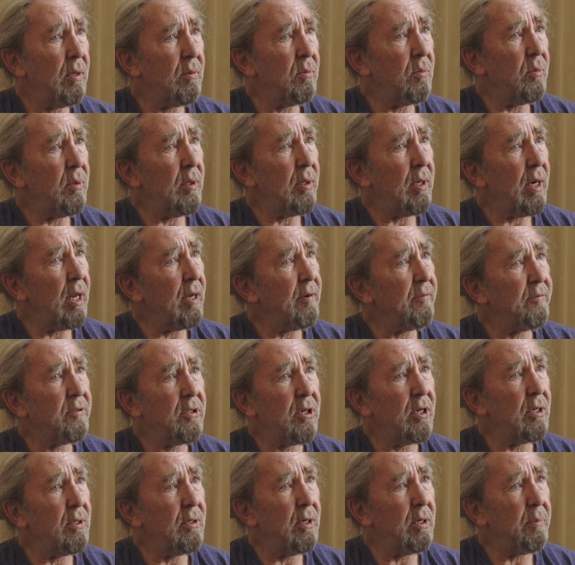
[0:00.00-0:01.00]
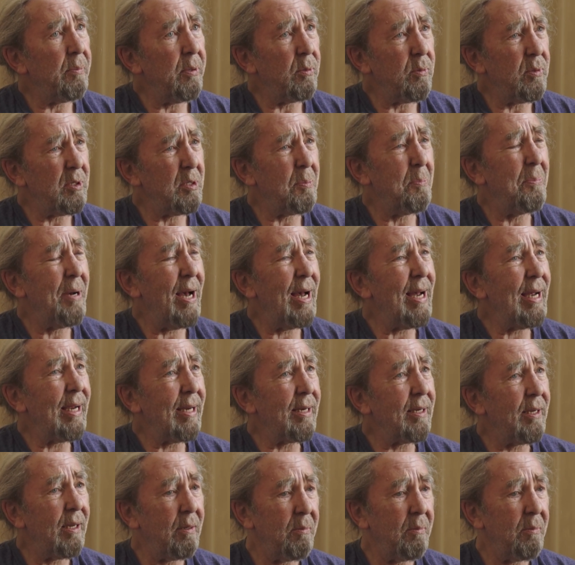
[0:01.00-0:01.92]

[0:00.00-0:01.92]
we would have turn up. It was packed.